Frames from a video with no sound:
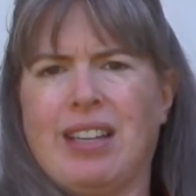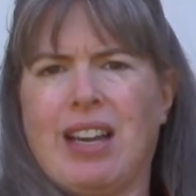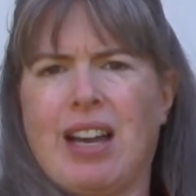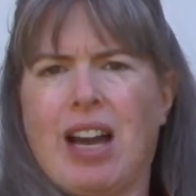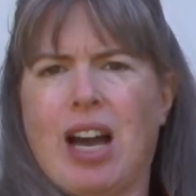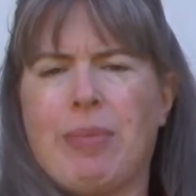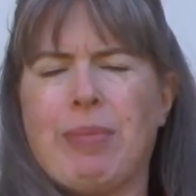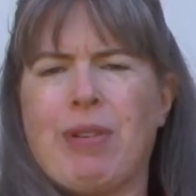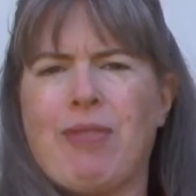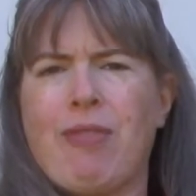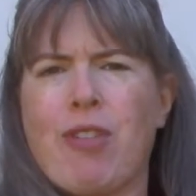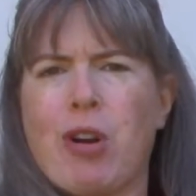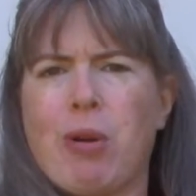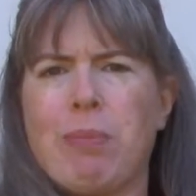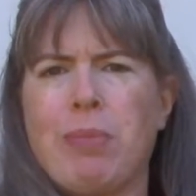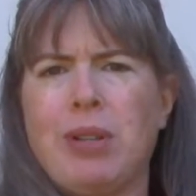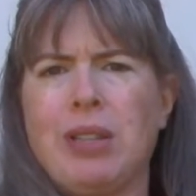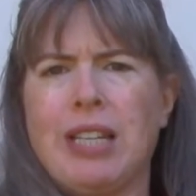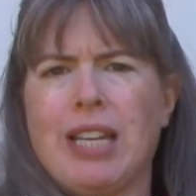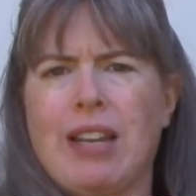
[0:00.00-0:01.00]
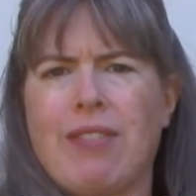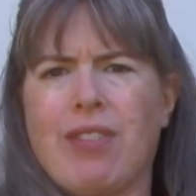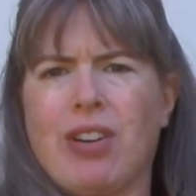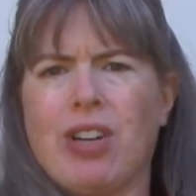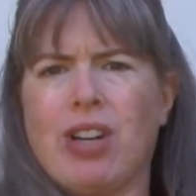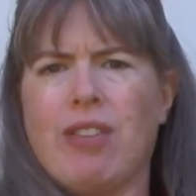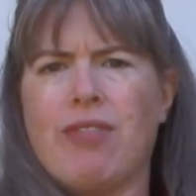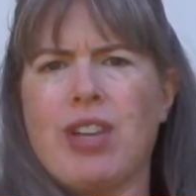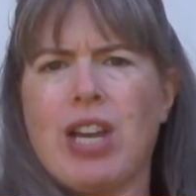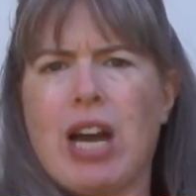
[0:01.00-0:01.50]
I'm a firm
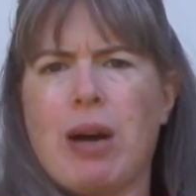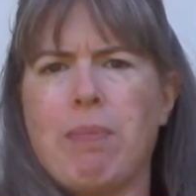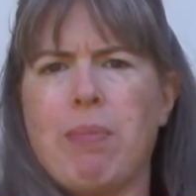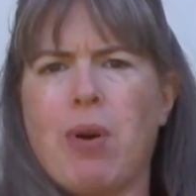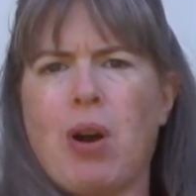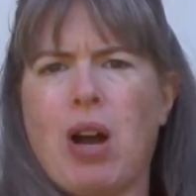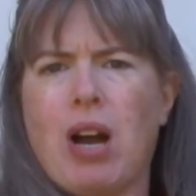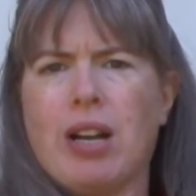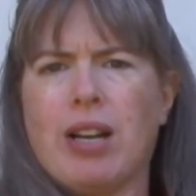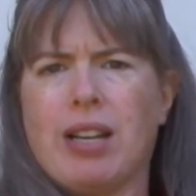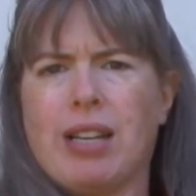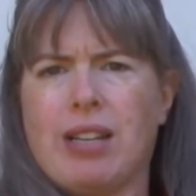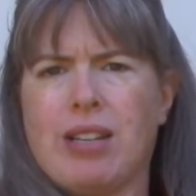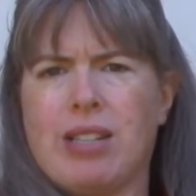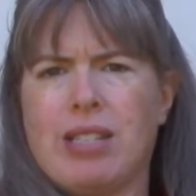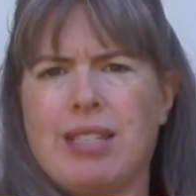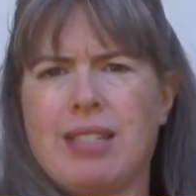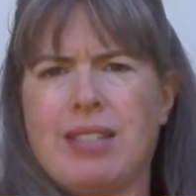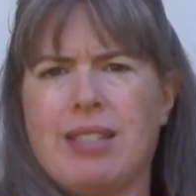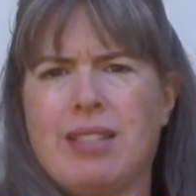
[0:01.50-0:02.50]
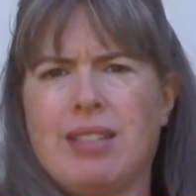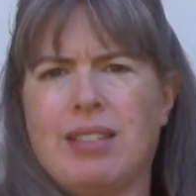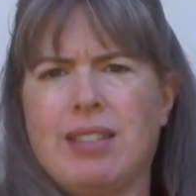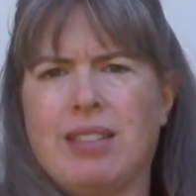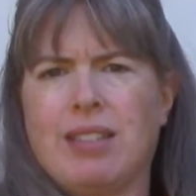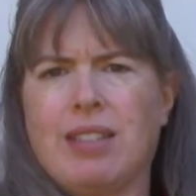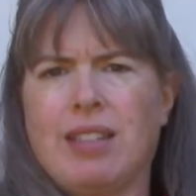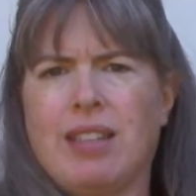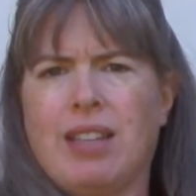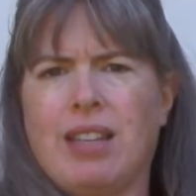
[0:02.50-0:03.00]
believer if you have progress,
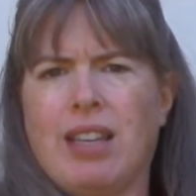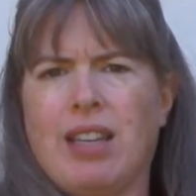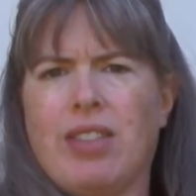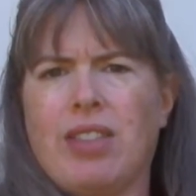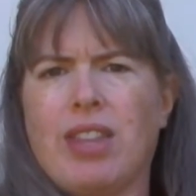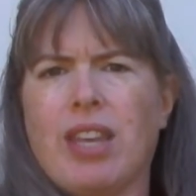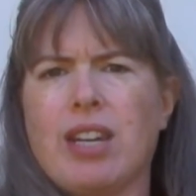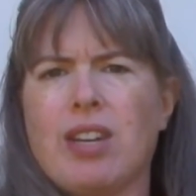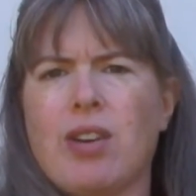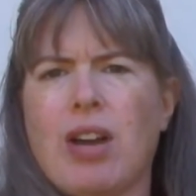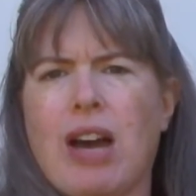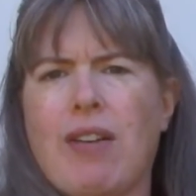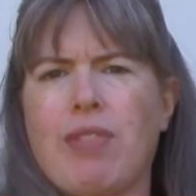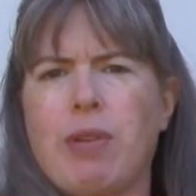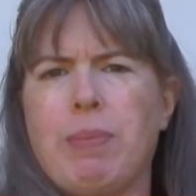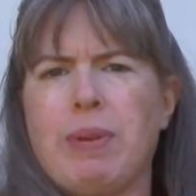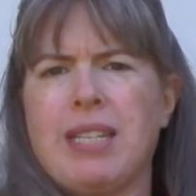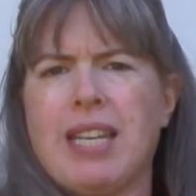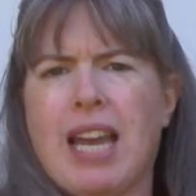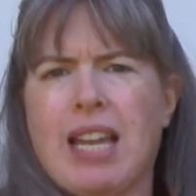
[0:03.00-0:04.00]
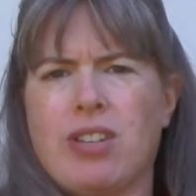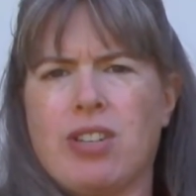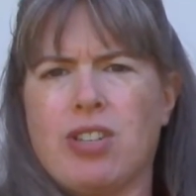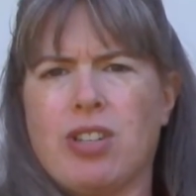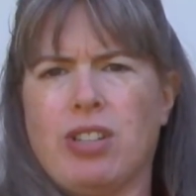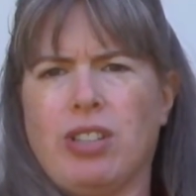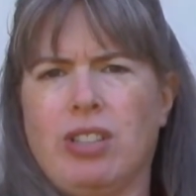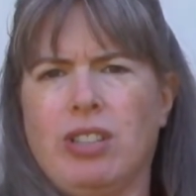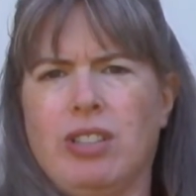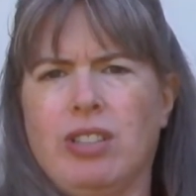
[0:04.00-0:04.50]
then you have the
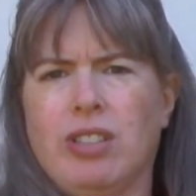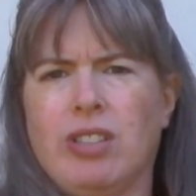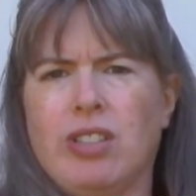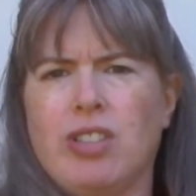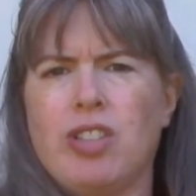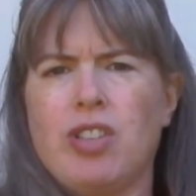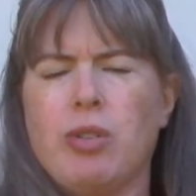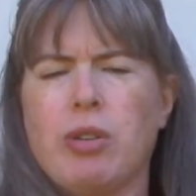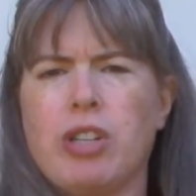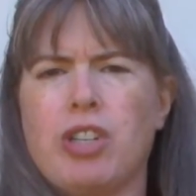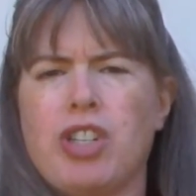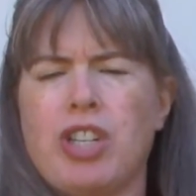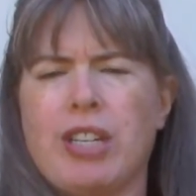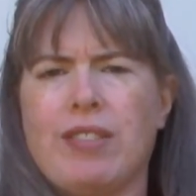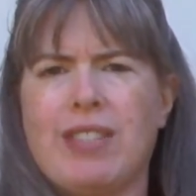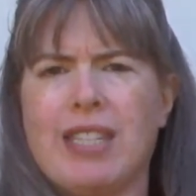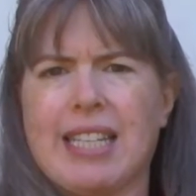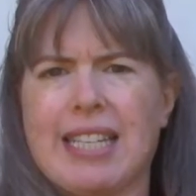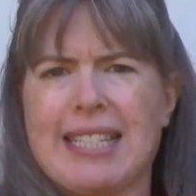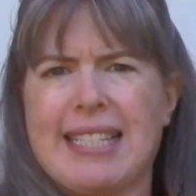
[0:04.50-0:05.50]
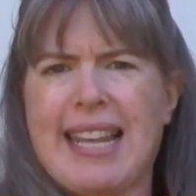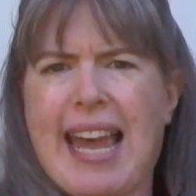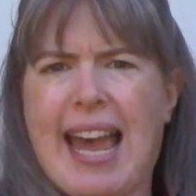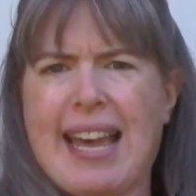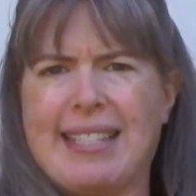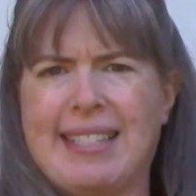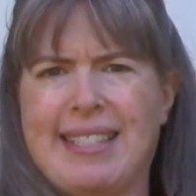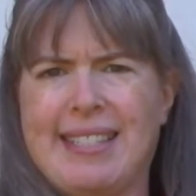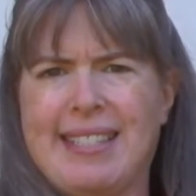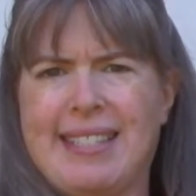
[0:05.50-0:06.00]
potential to achieve
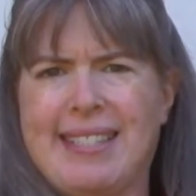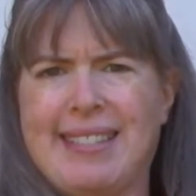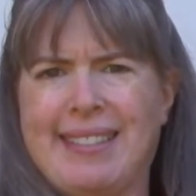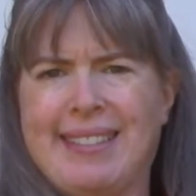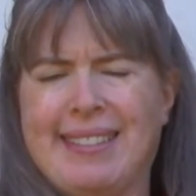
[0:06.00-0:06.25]
success.